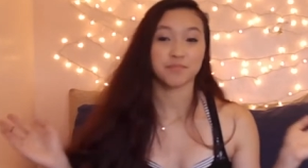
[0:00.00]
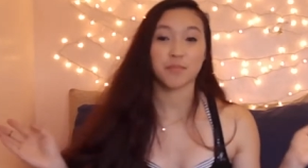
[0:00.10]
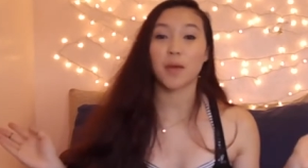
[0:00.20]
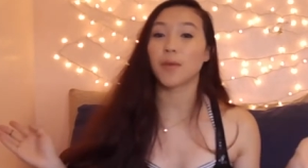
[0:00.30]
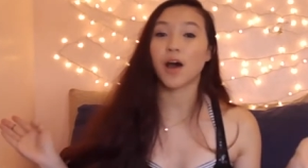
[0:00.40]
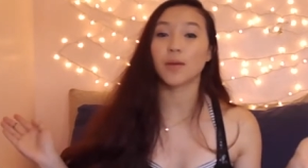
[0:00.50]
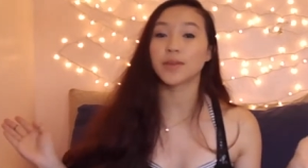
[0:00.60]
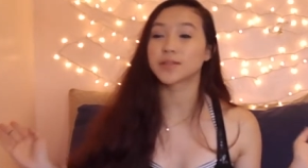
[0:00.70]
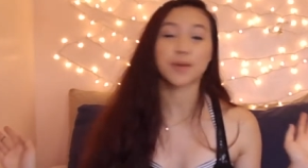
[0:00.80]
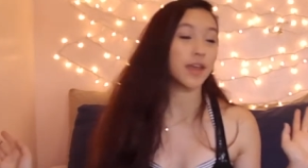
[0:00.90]
my mom
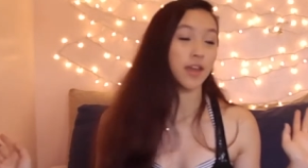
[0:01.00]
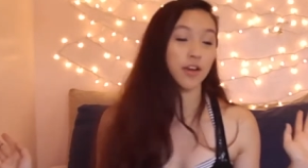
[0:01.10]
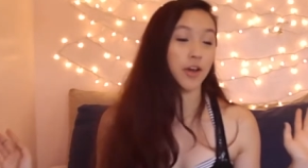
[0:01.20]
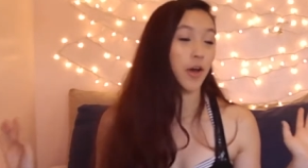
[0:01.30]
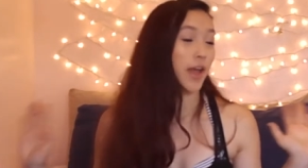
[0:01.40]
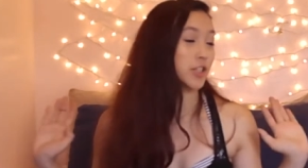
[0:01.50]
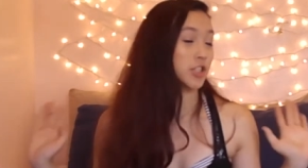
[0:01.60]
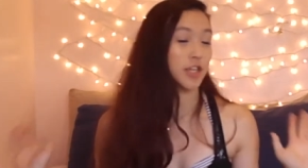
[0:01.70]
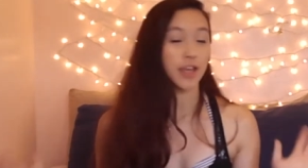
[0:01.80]
is my hero and she